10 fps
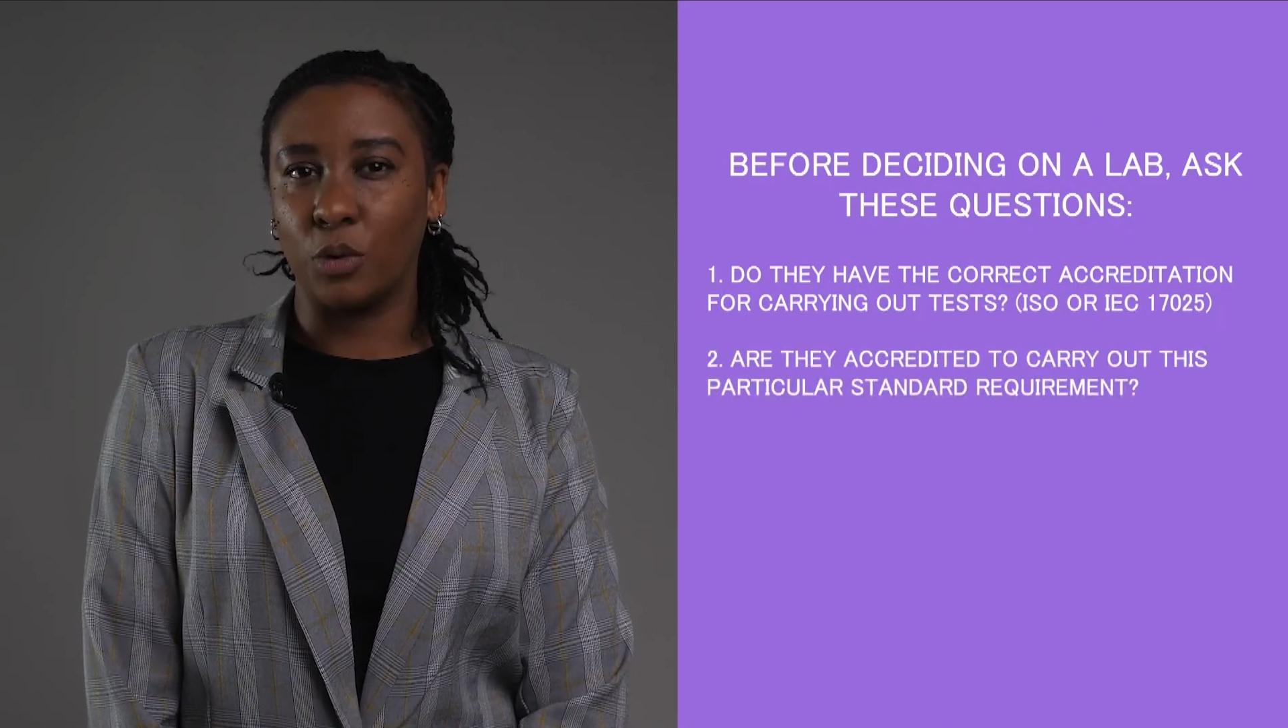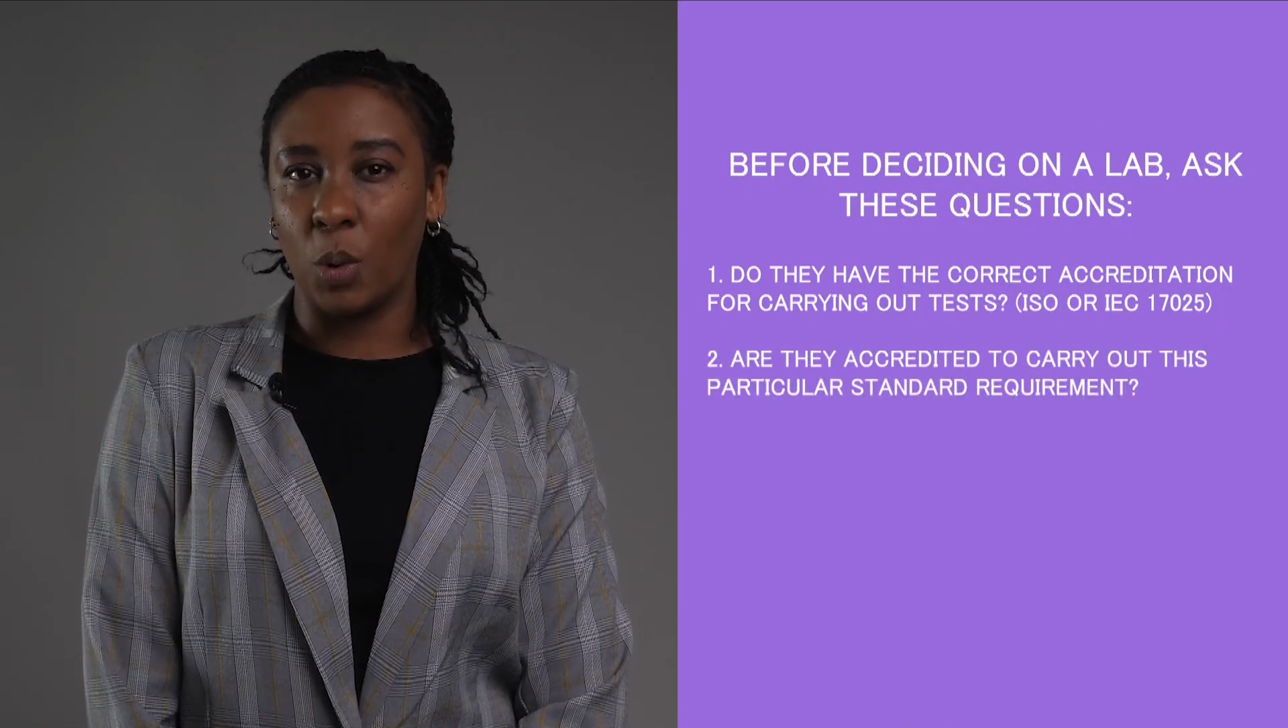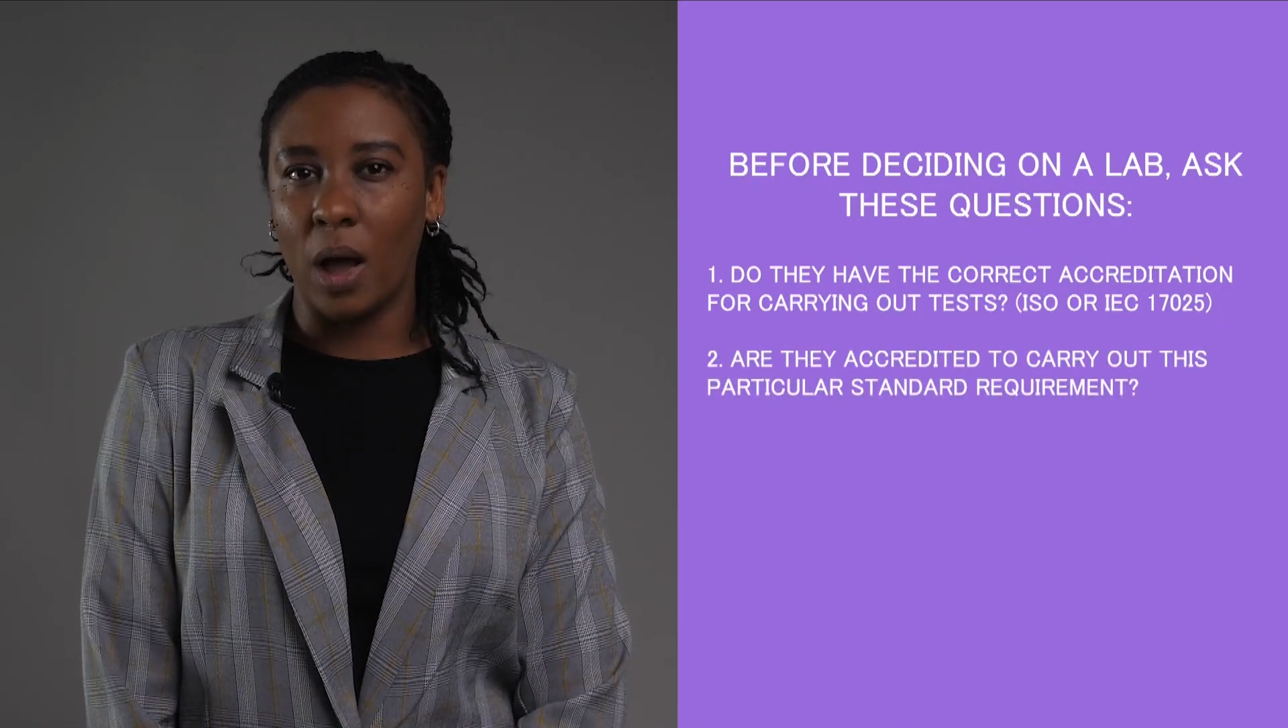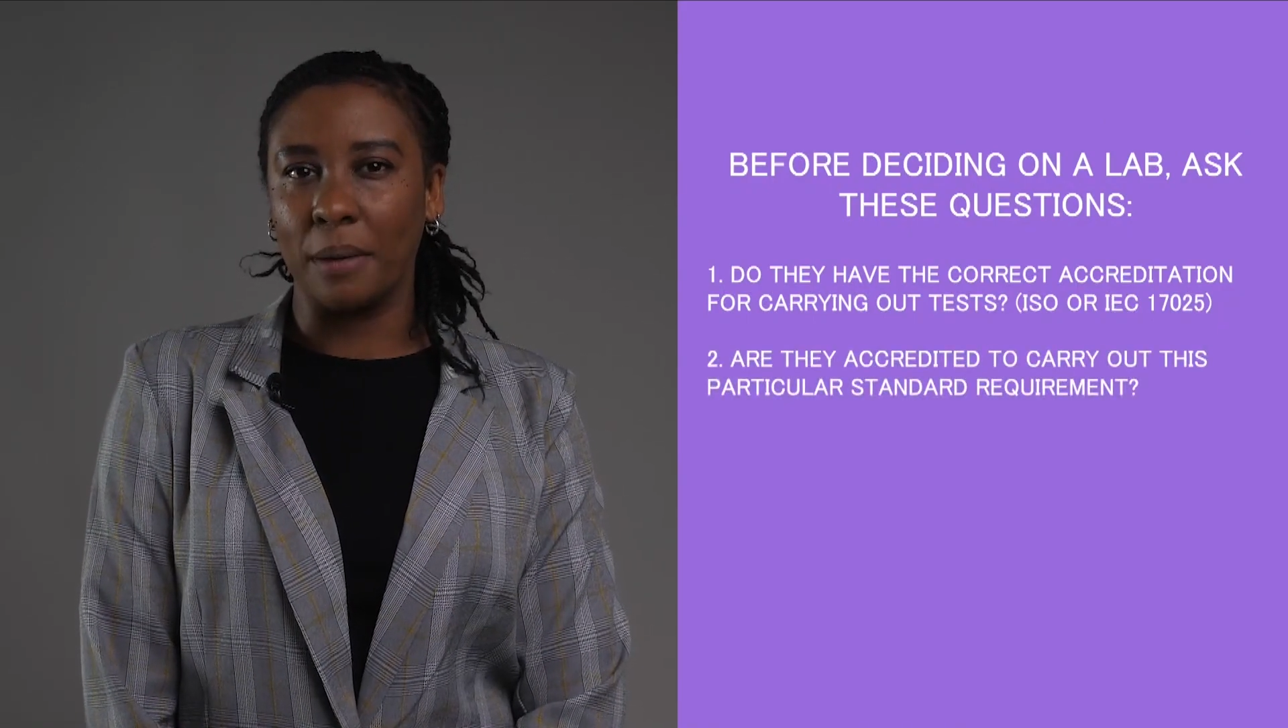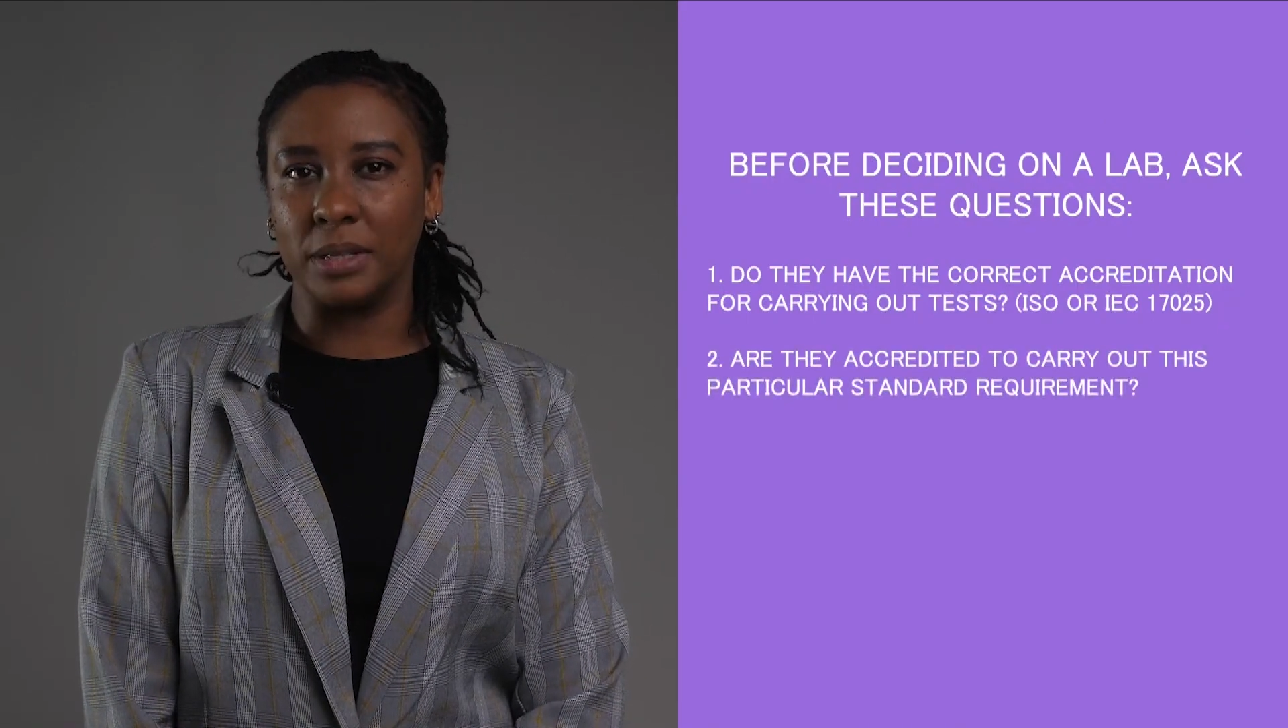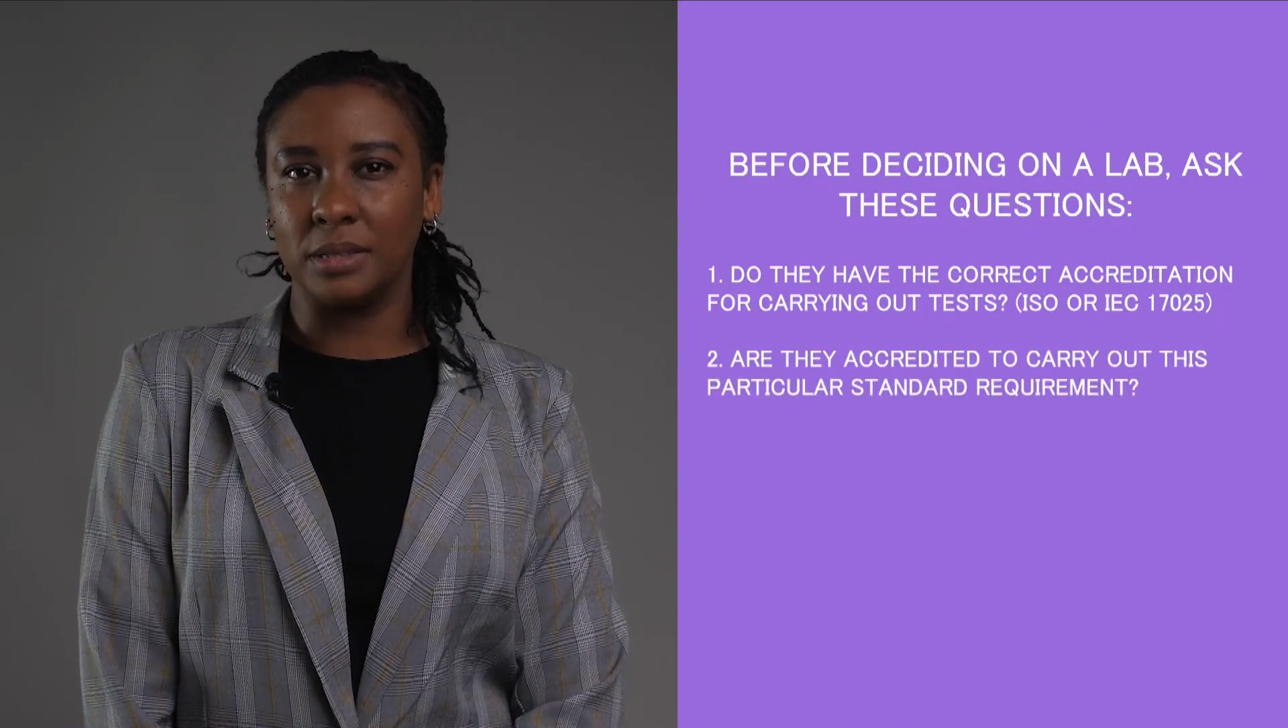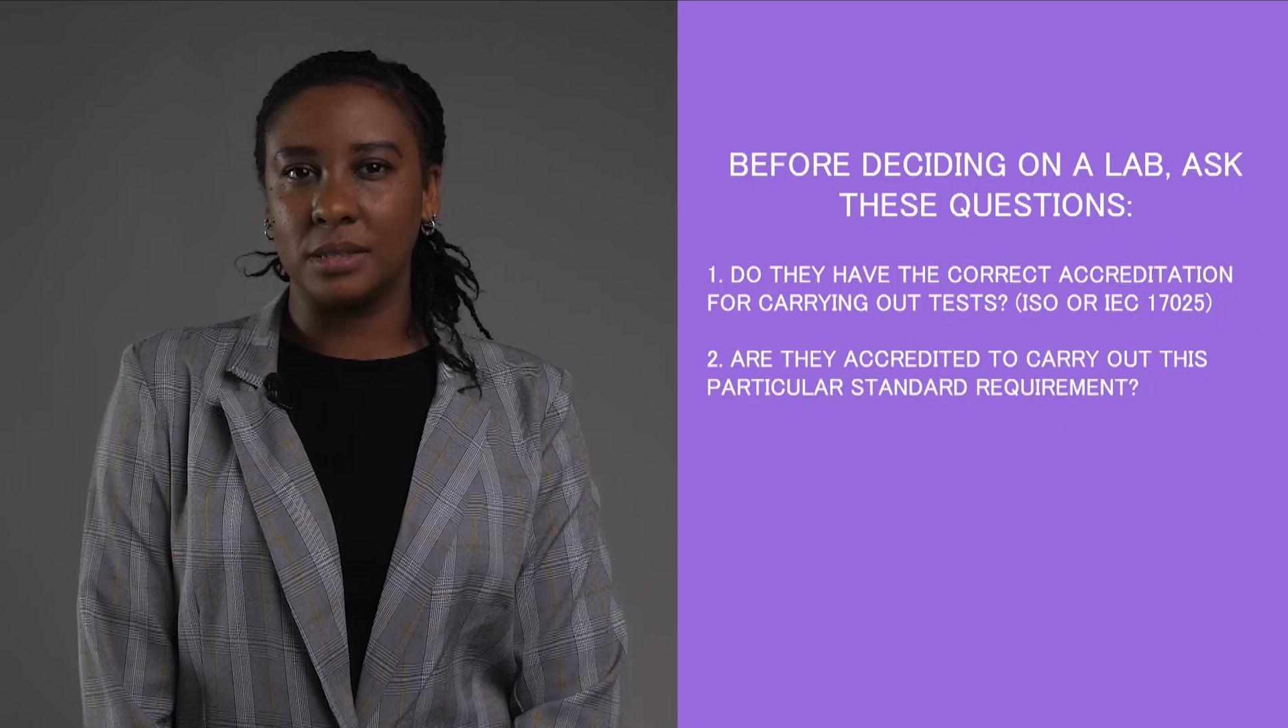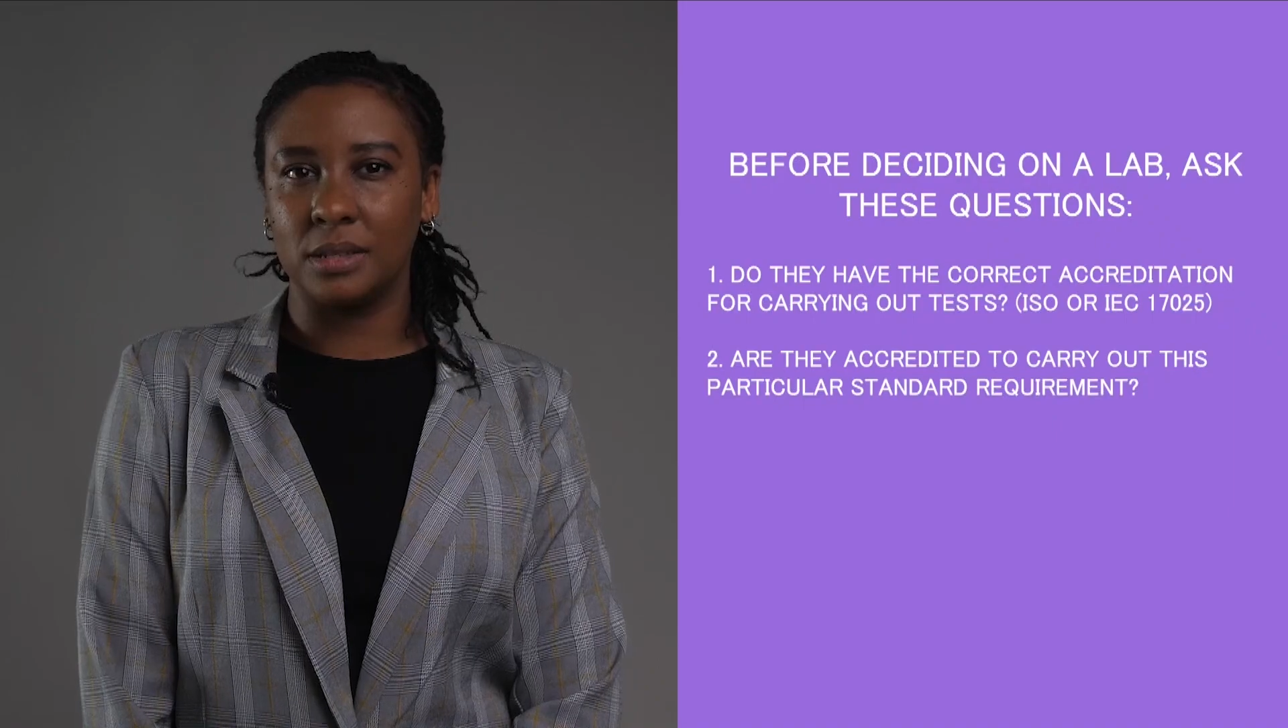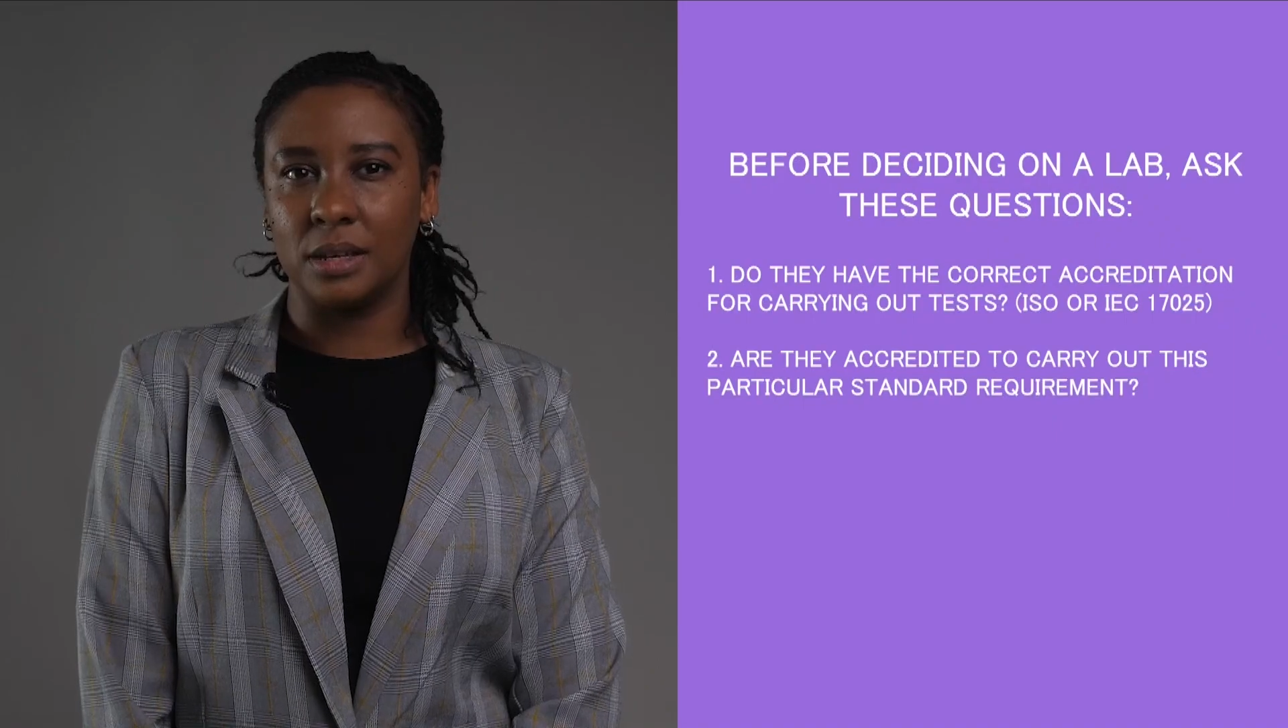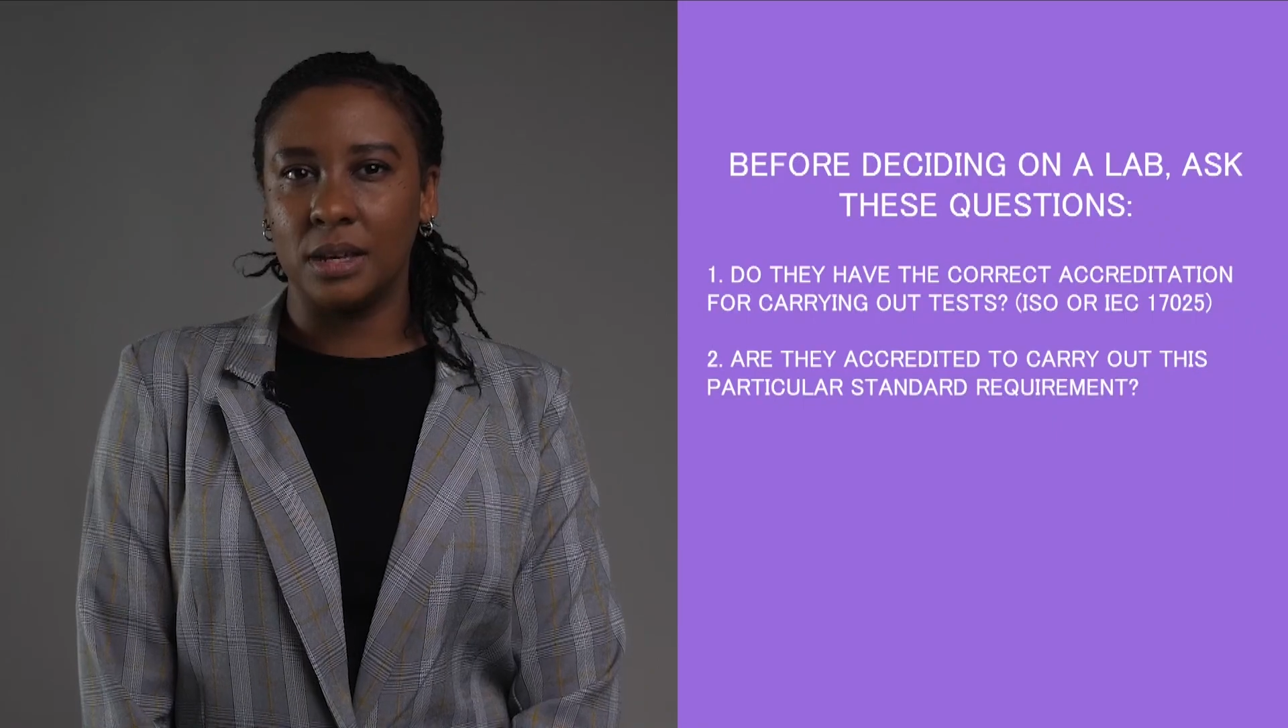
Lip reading: requirements?